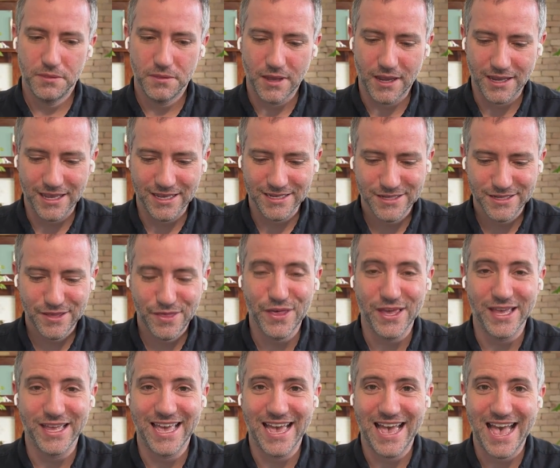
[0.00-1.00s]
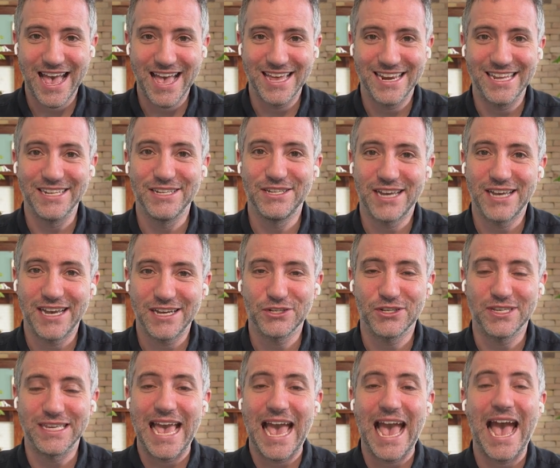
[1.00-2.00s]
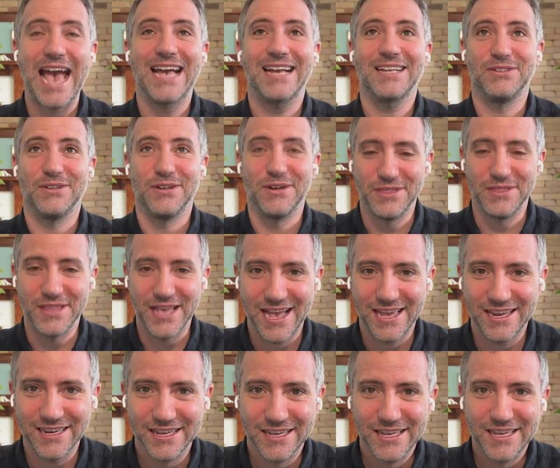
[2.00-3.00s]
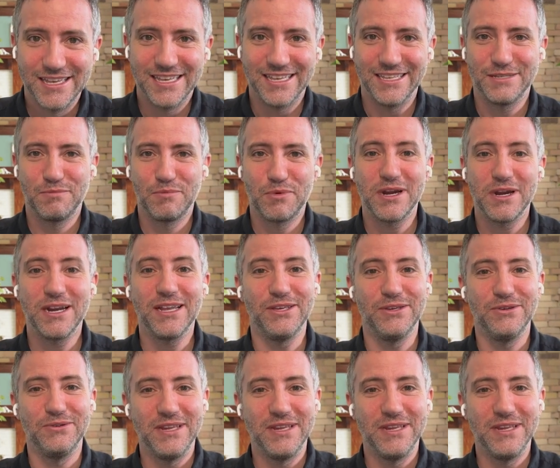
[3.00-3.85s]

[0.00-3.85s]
I guess, think ahead and to actually act on that is pretty mm-hmm.